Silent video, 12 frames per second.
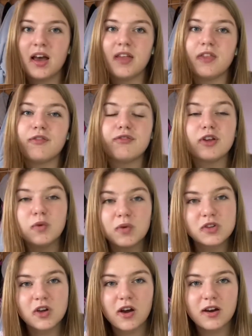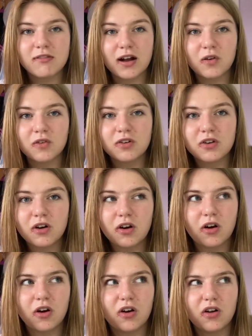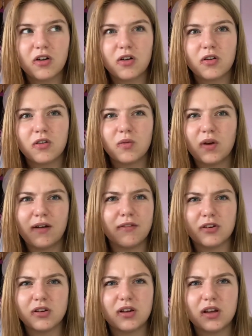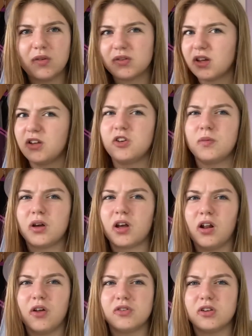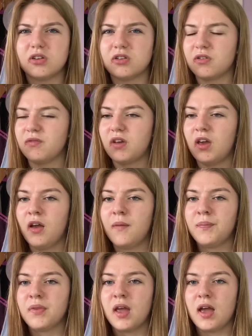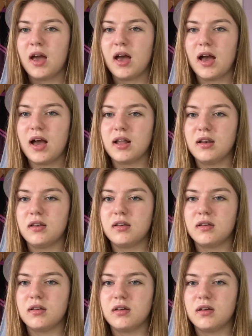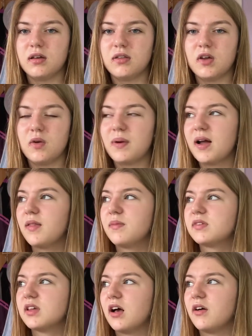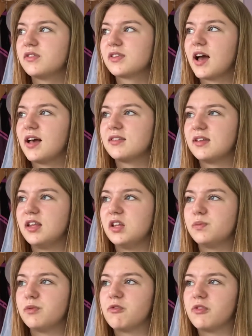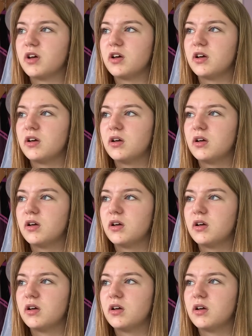the flu was going around or whatever it was like tuberculosis or something and they were by themselves Kaz and his brother